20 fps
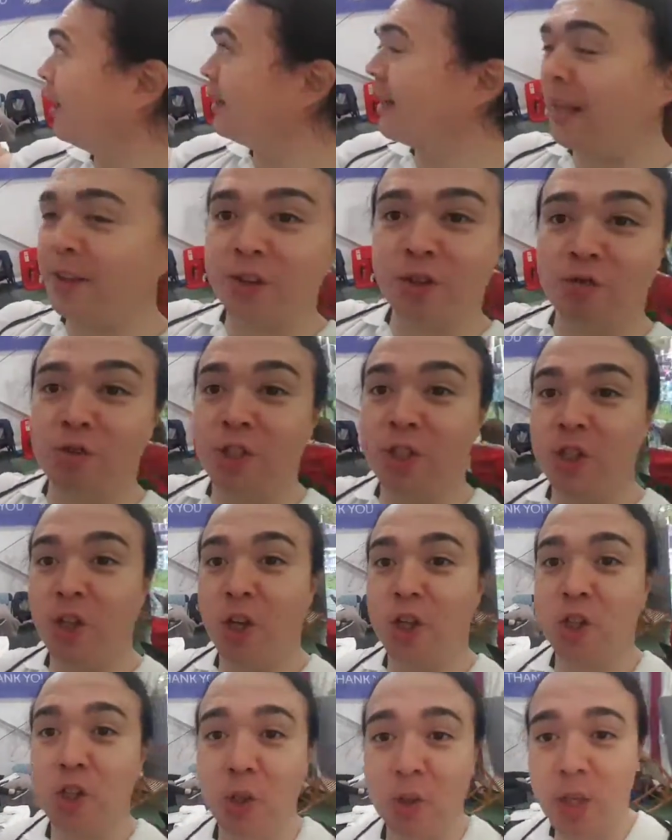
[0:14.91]
Cancer
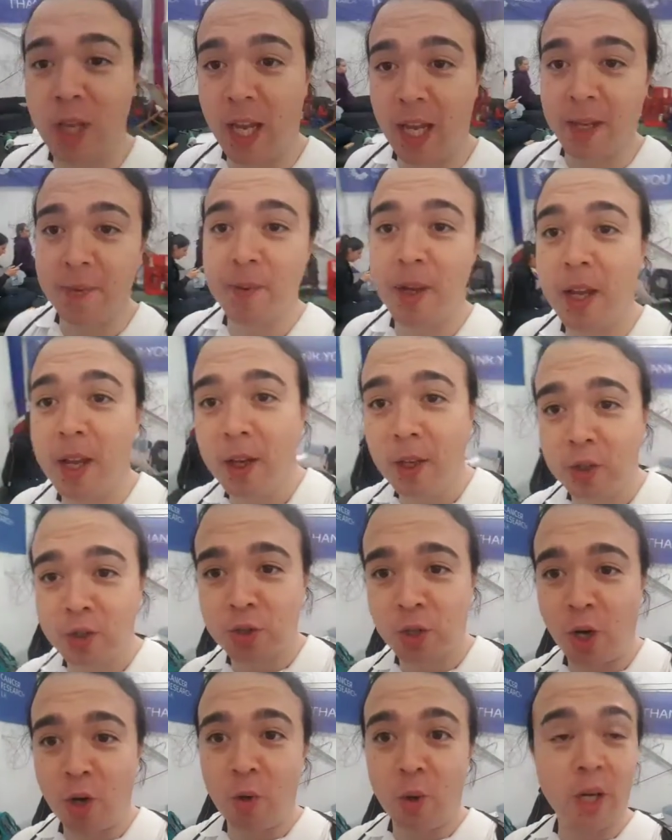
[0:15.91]
Research UK.
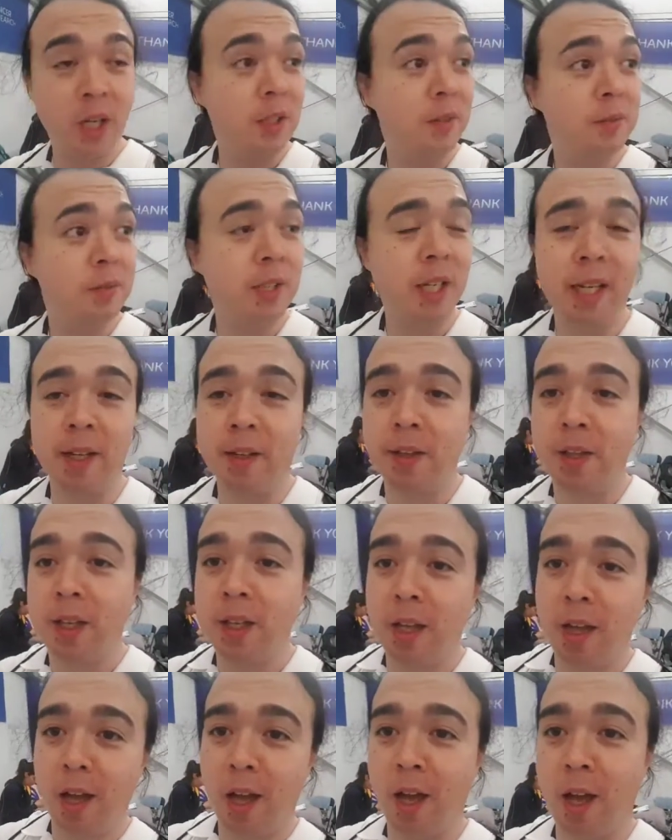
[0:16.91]
So
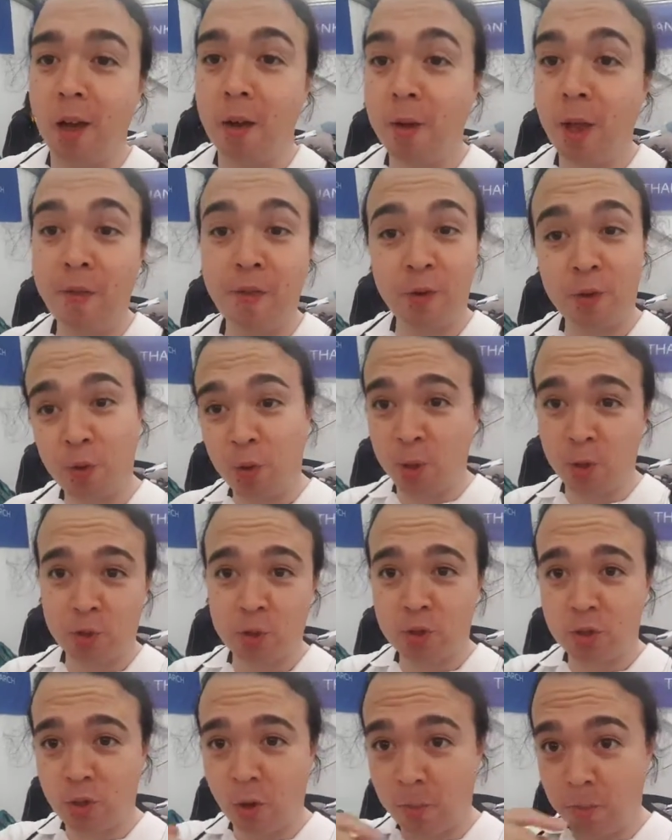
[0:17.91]
if you want to
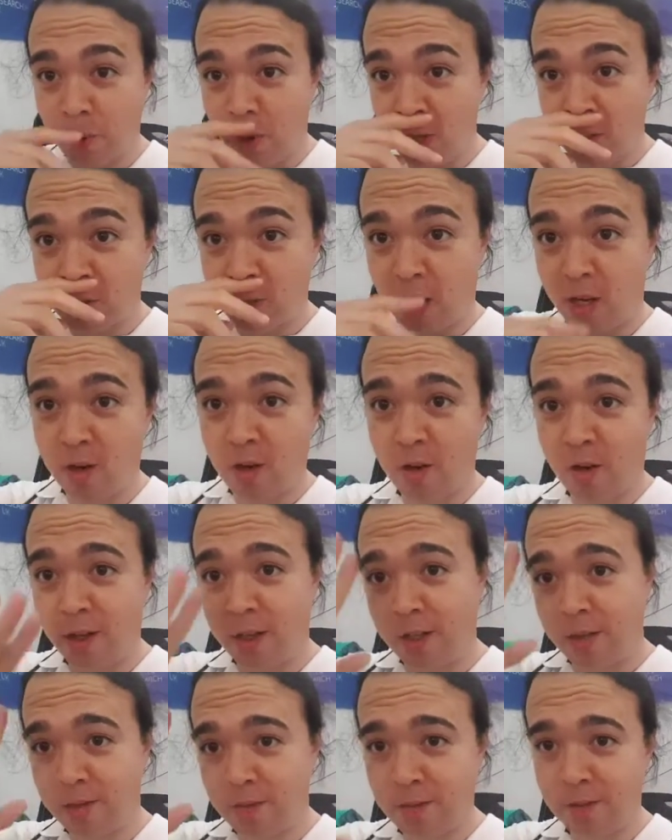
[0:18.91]
stop by, say
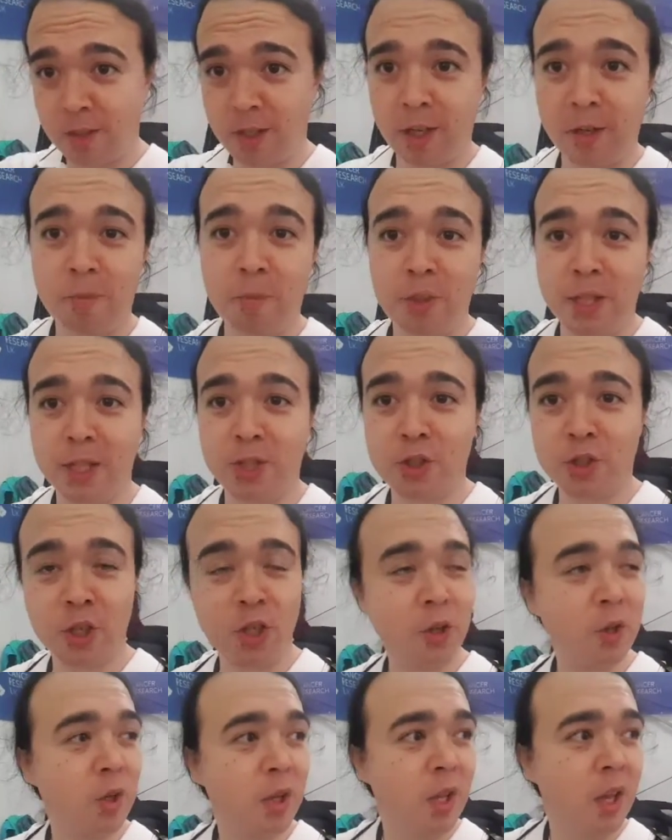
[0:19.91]
hi, you know, please
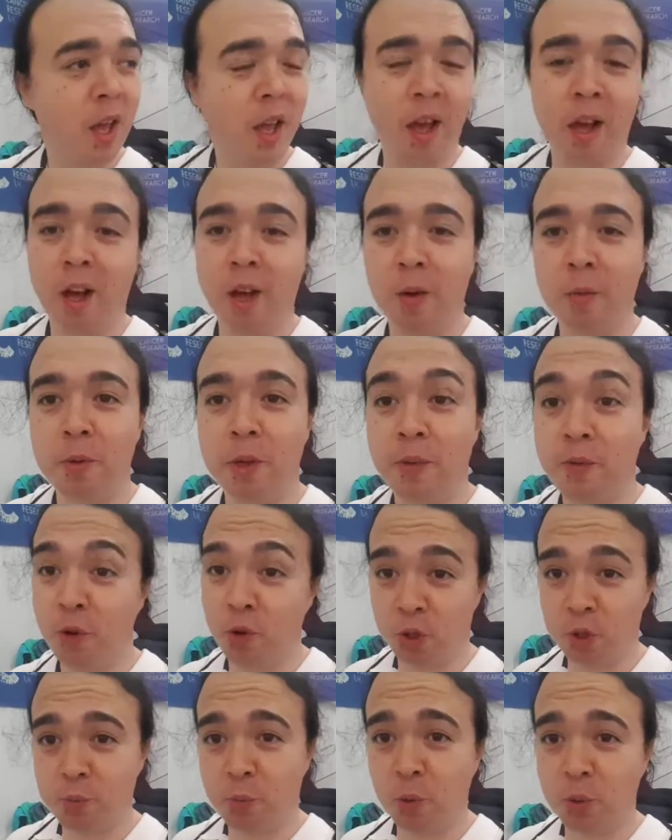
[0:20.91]
do. If you're
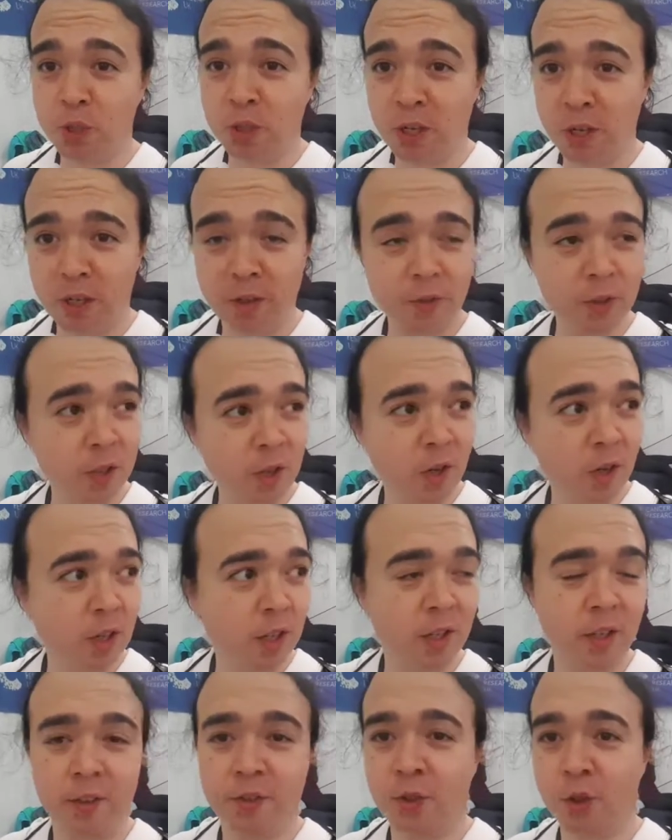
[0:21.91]
a sporty kind of a guy,
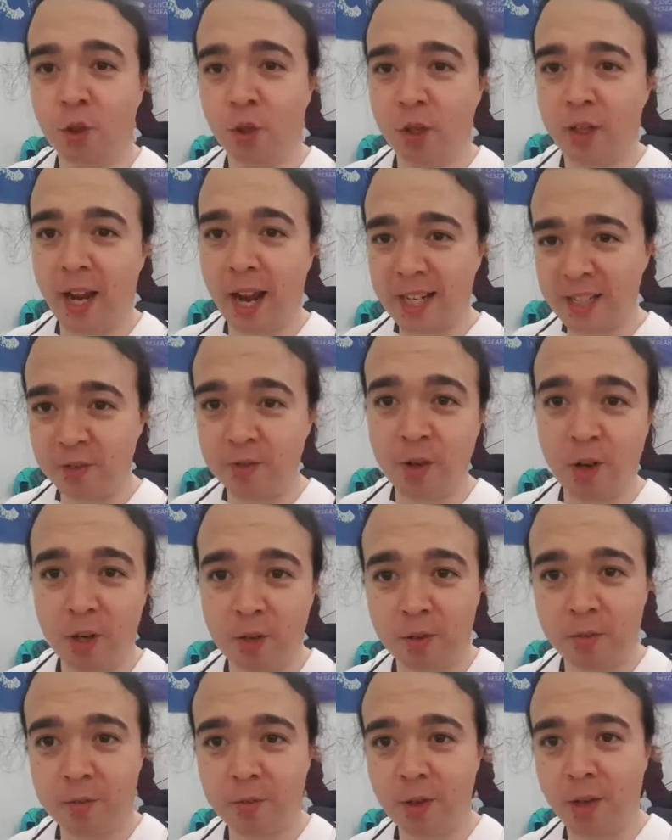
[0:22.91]
if you're an active
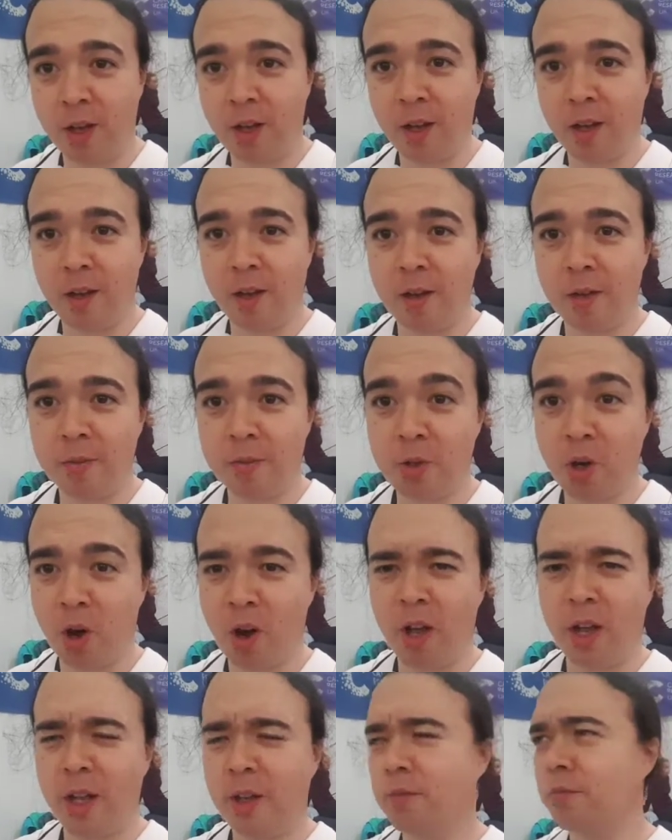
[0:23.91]
kind of
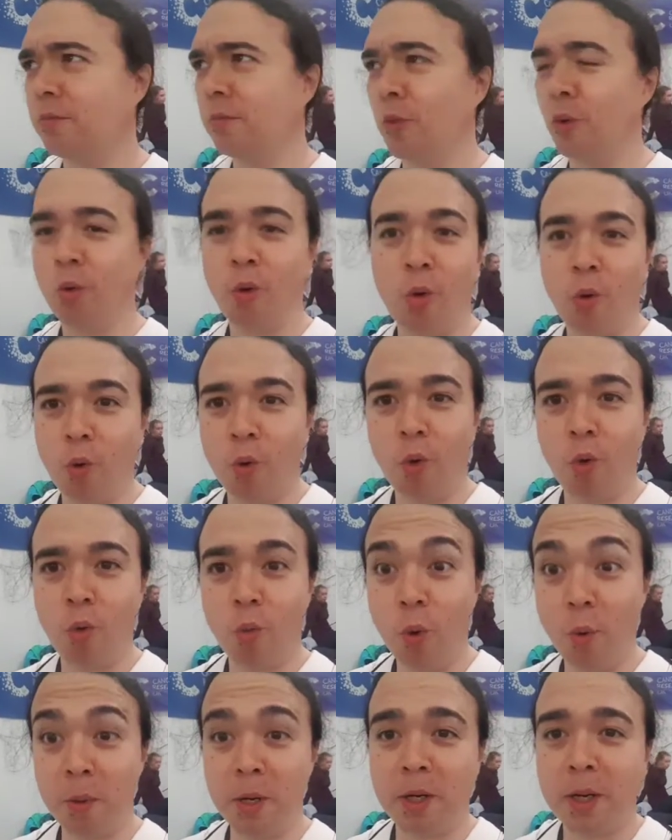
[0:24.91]
guy or
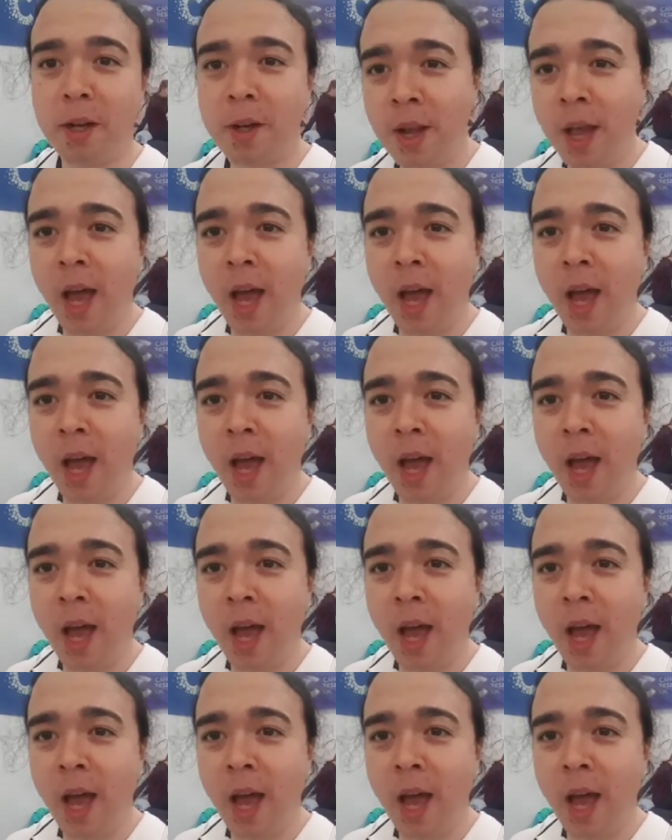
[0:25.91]
woman,